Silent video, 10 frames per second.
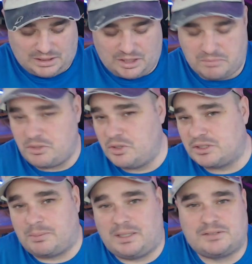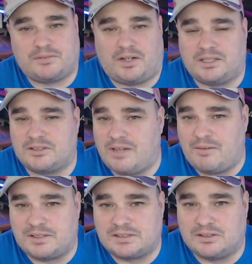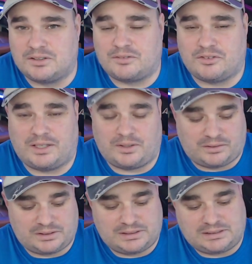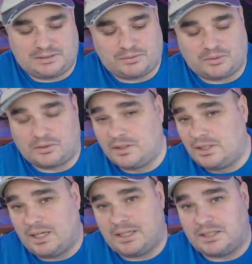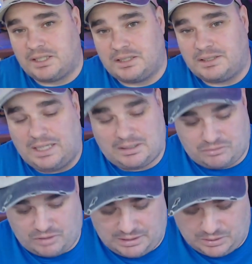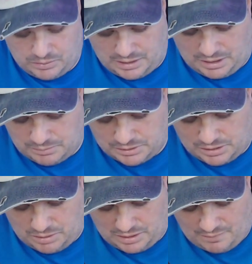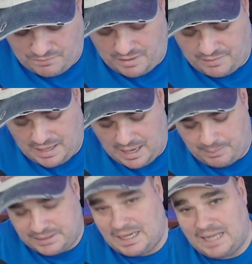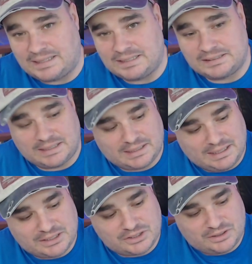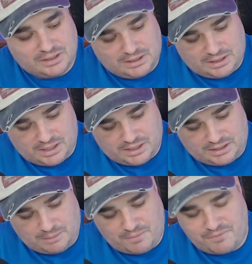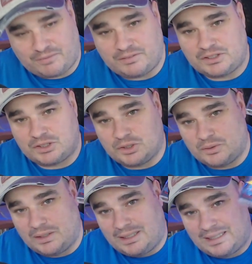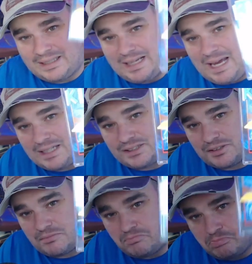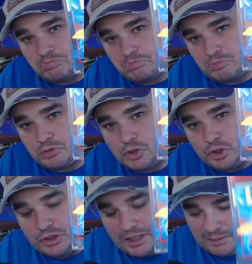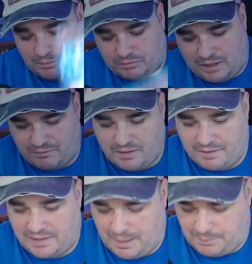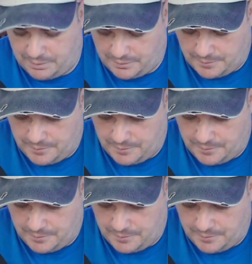Music plays fine, the graphics look great on the 64, and yeah, great little game. So yeah, very happy to add this to the collection. Number 52, Clax, good game, very happy.